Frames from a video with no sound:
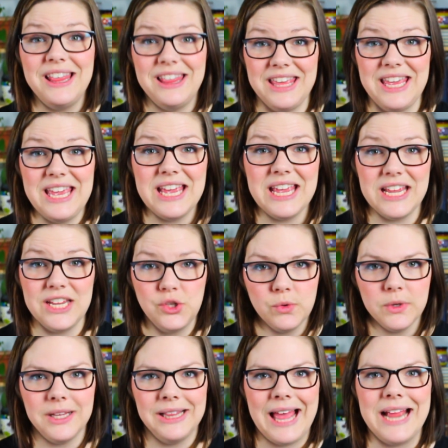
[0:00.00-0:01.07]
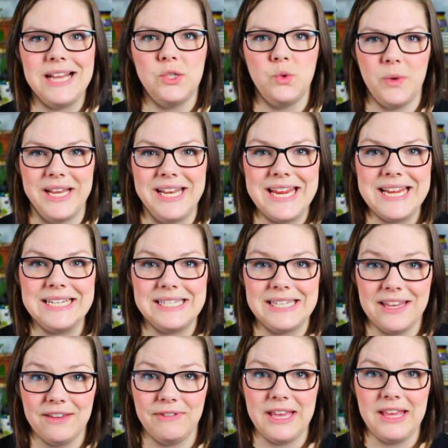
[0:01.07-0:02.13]
the Israelites, when He's
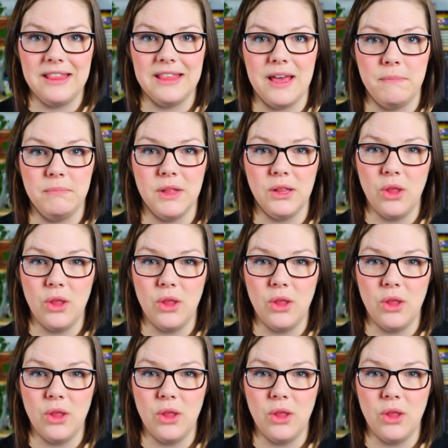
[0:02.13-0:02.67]
giving them the